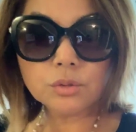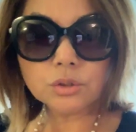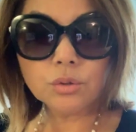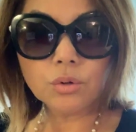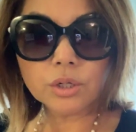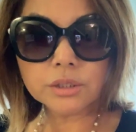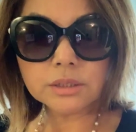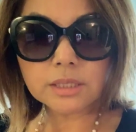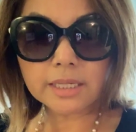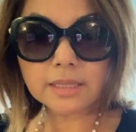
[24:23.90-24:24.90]
tours
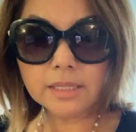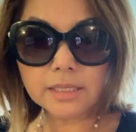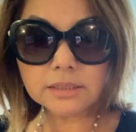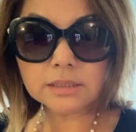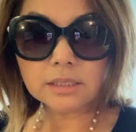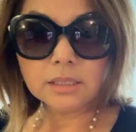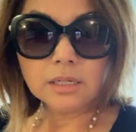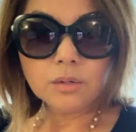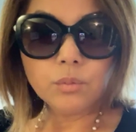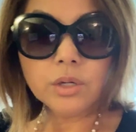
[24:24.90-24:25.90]
like this.
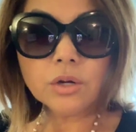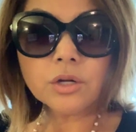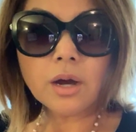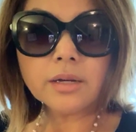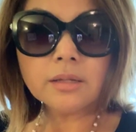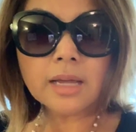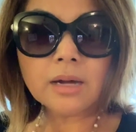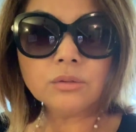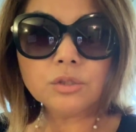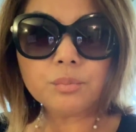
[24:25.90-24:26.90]
We are not
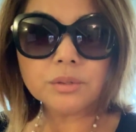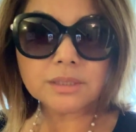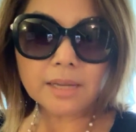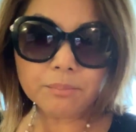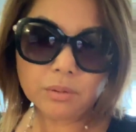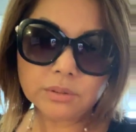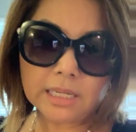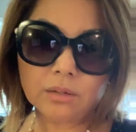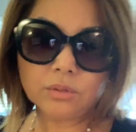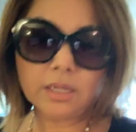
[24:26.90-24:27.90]
allowed to put signposts
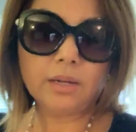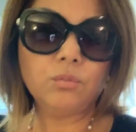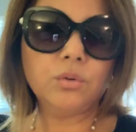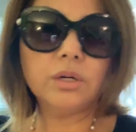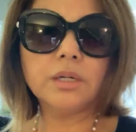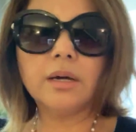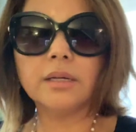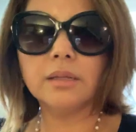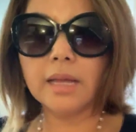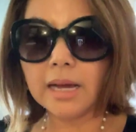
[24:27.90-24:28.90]
out, and we're not
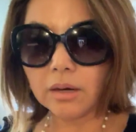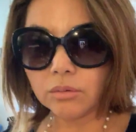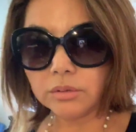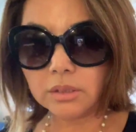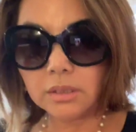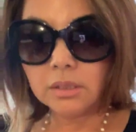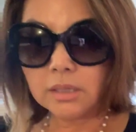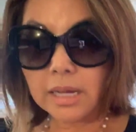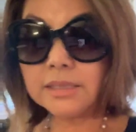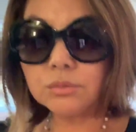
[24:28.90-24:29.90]
allowed
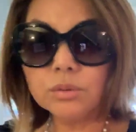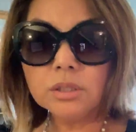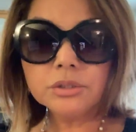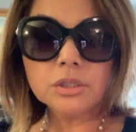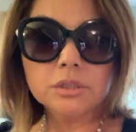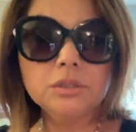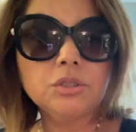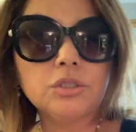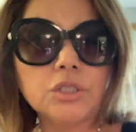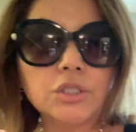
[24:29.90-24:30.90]
as realtors
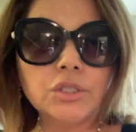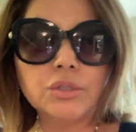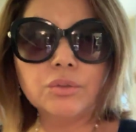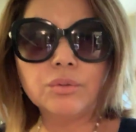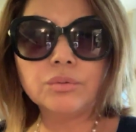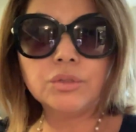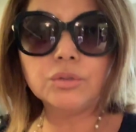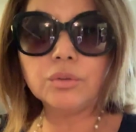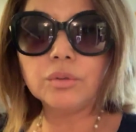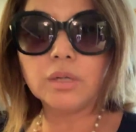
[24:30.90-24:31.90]
to
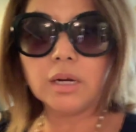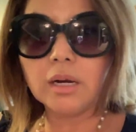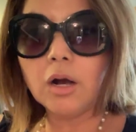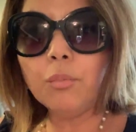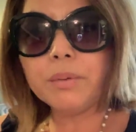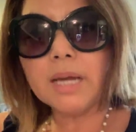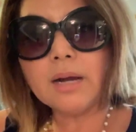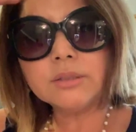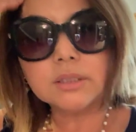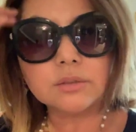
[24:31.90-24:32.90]
do open
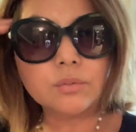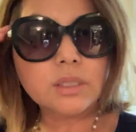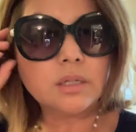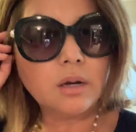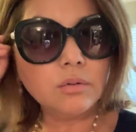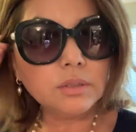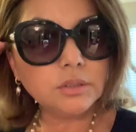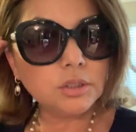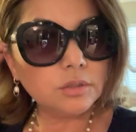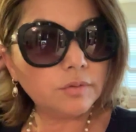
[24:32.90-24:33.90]
houses. We can only
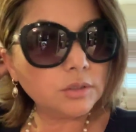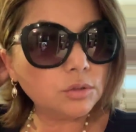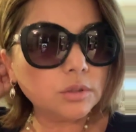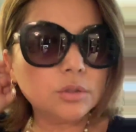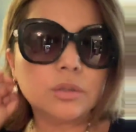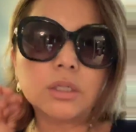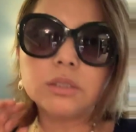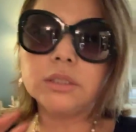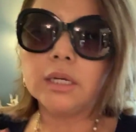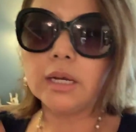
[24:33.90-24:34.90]
do virtual
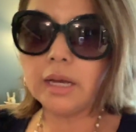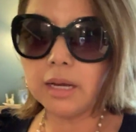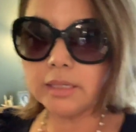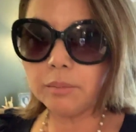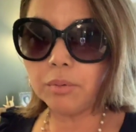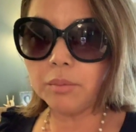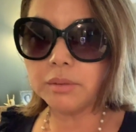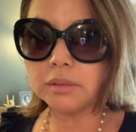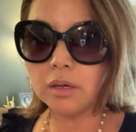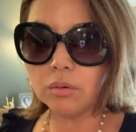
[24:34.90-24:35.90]
tours and
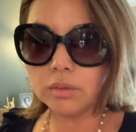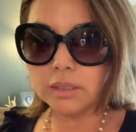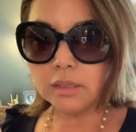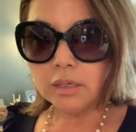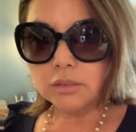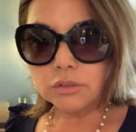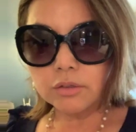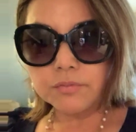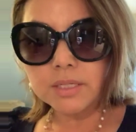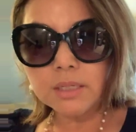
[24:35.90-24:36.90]
appointment only. So
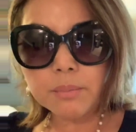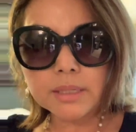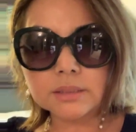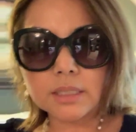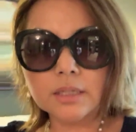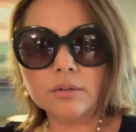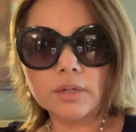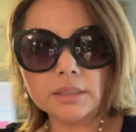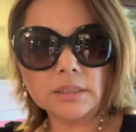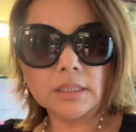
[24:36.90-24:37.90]
if anybody's
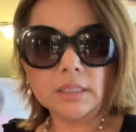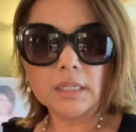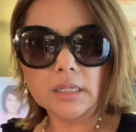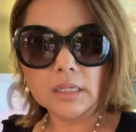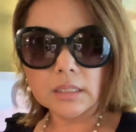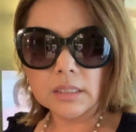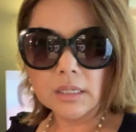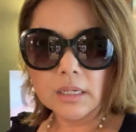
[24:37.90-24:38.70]
interested in,